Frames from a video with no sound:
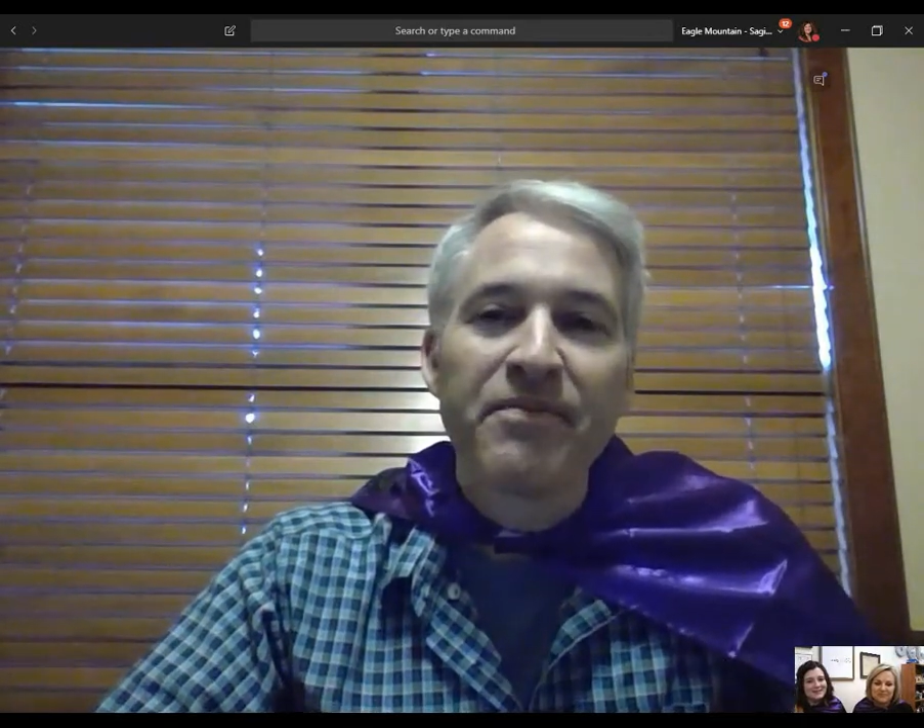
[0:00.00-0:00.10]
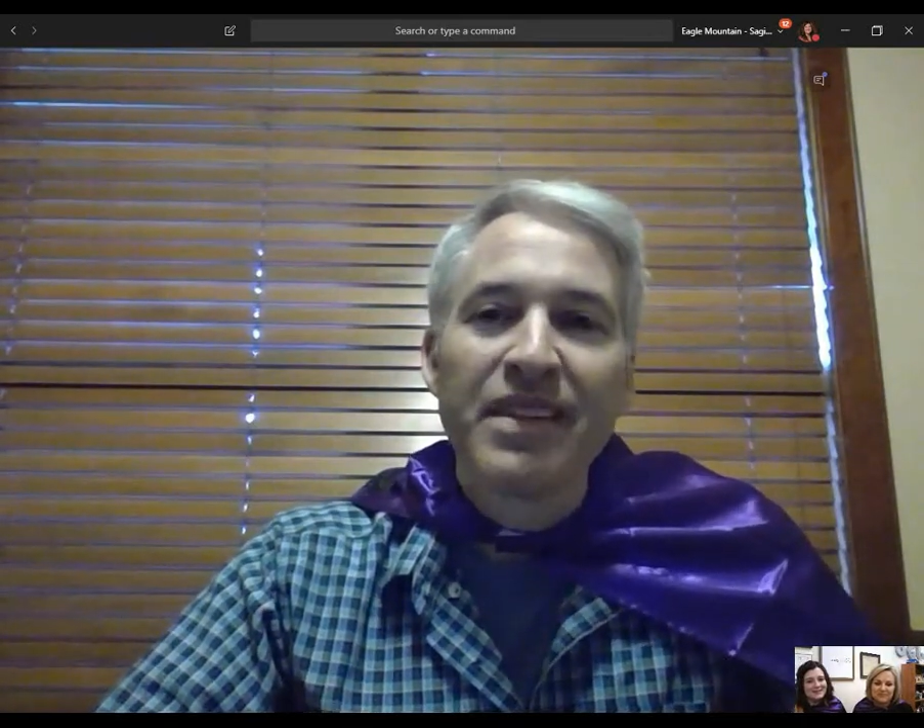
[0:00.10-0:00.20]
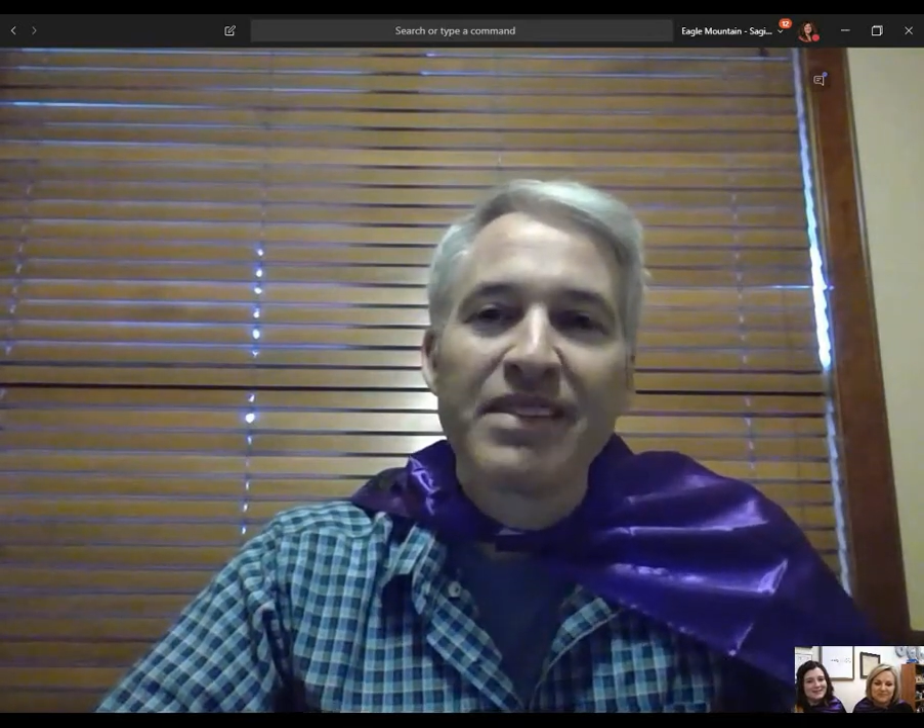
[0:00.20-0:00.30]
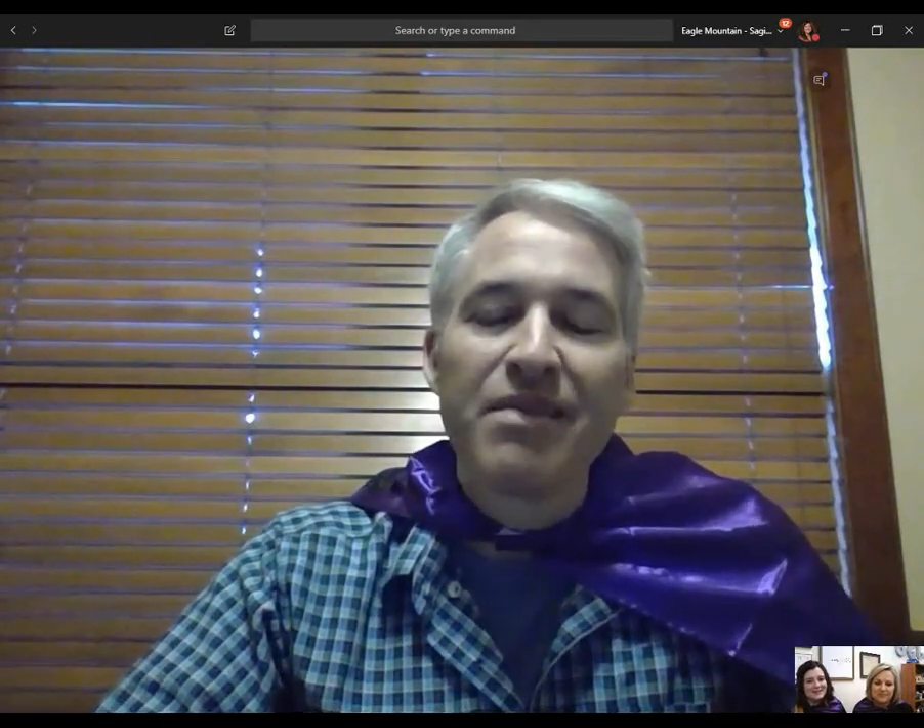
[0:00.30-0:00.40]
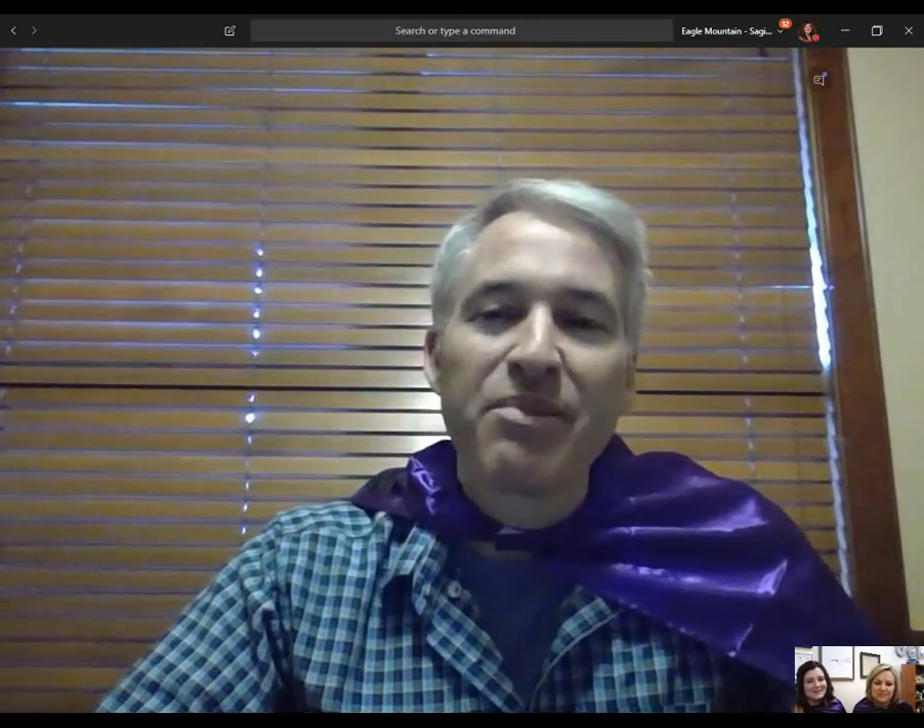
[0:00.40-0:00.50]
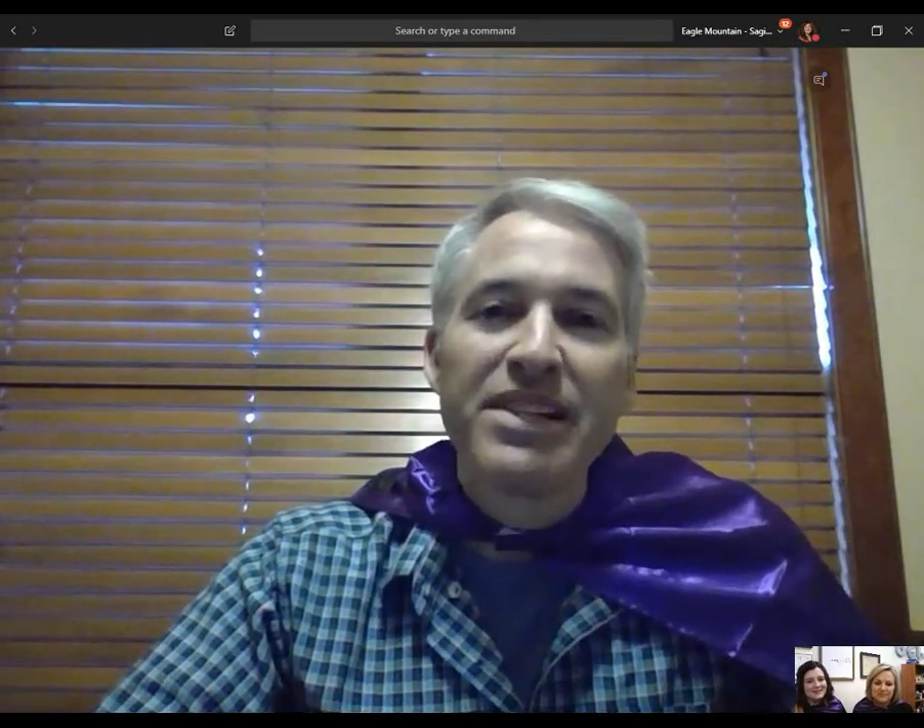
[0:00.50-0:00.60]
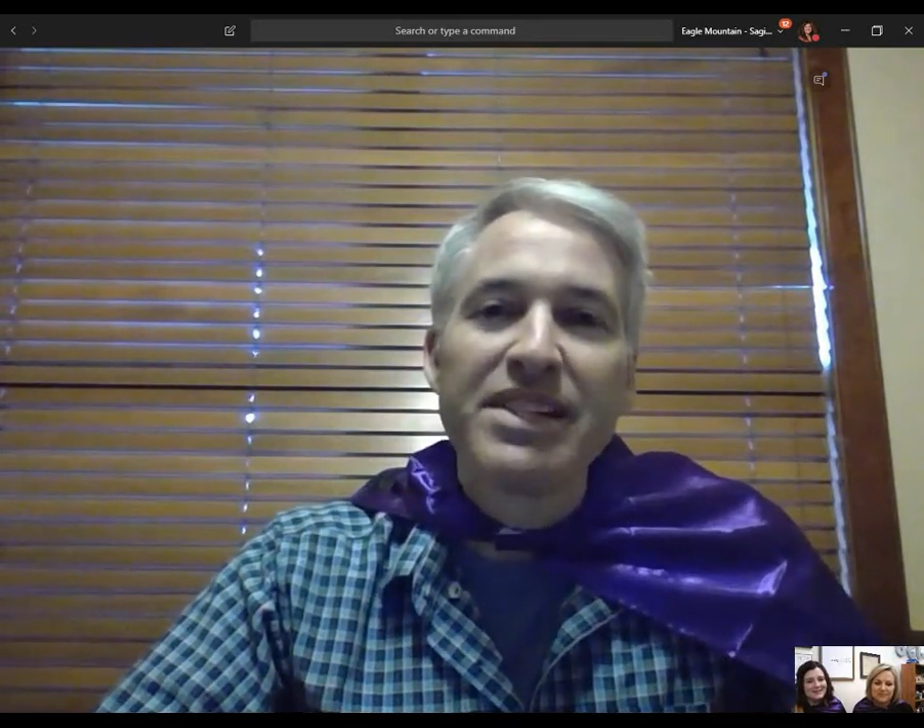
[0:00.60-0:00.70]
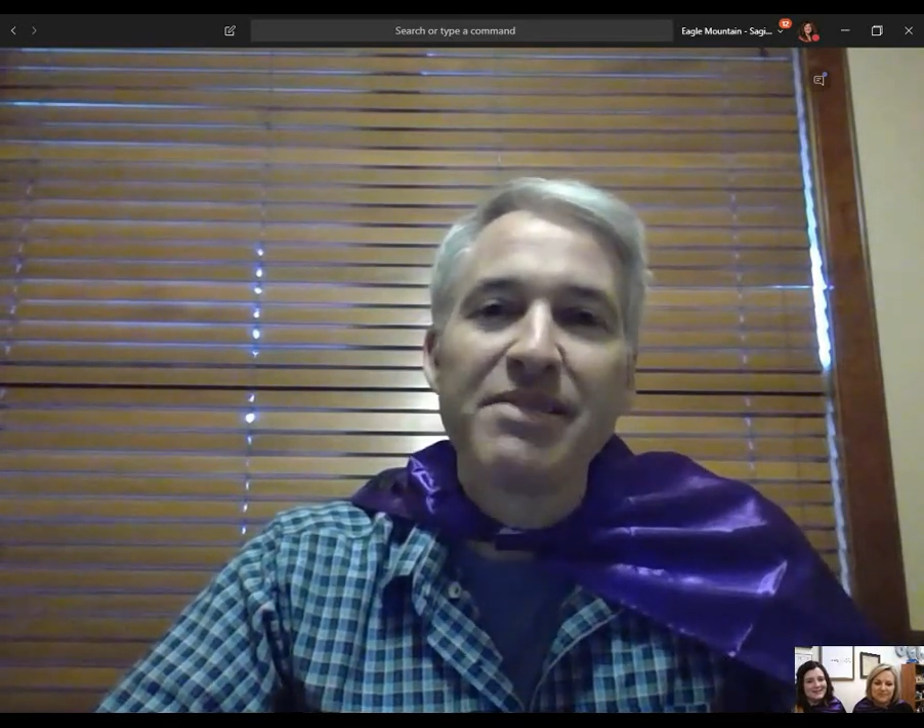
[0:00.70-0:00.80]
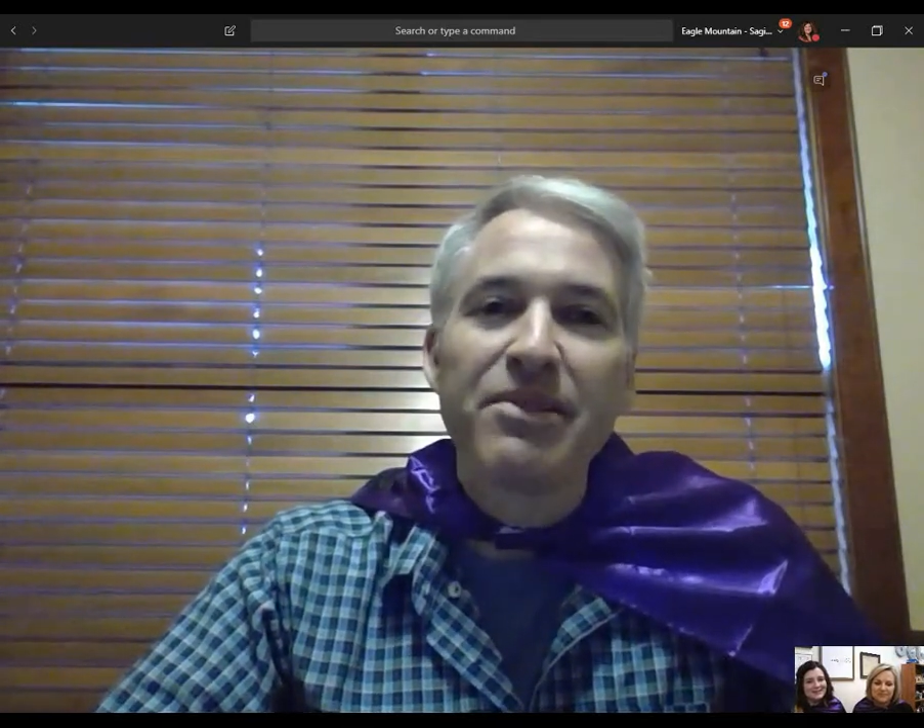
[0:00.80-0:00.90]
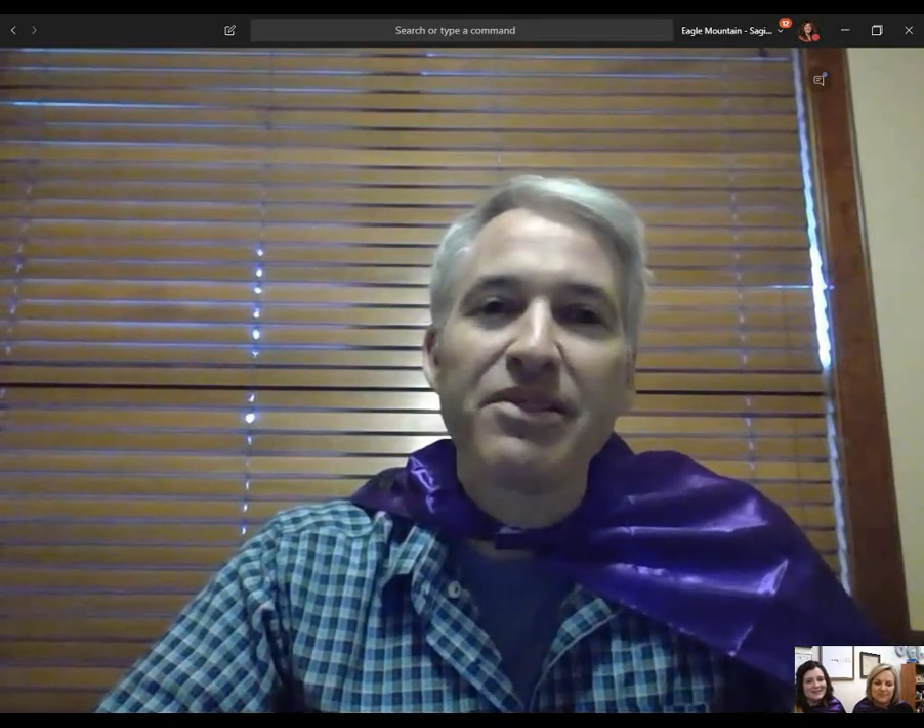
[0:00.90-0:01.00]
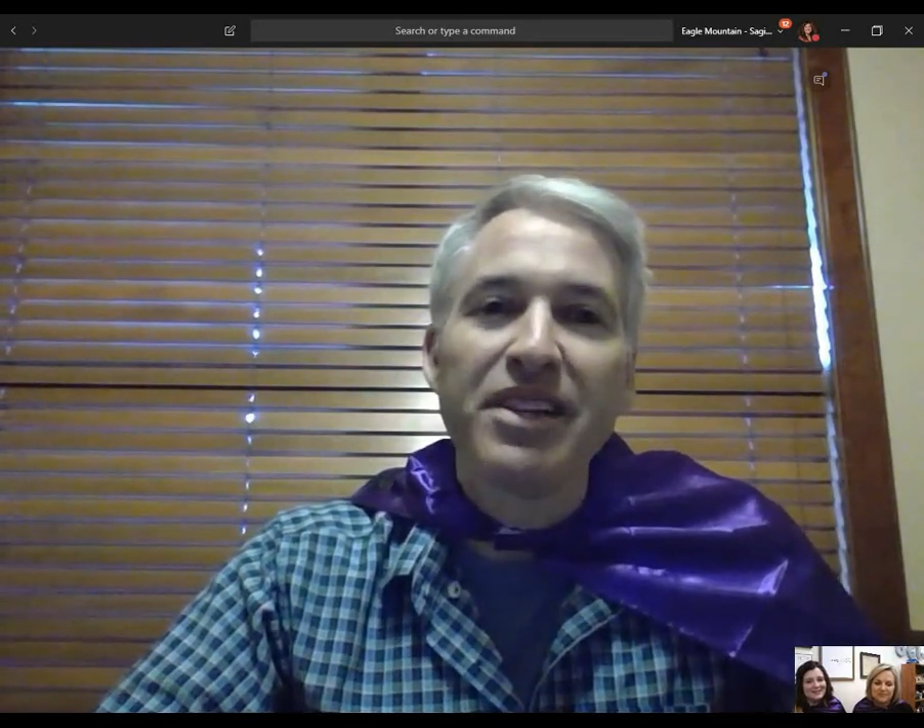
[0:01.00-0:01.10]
Some principal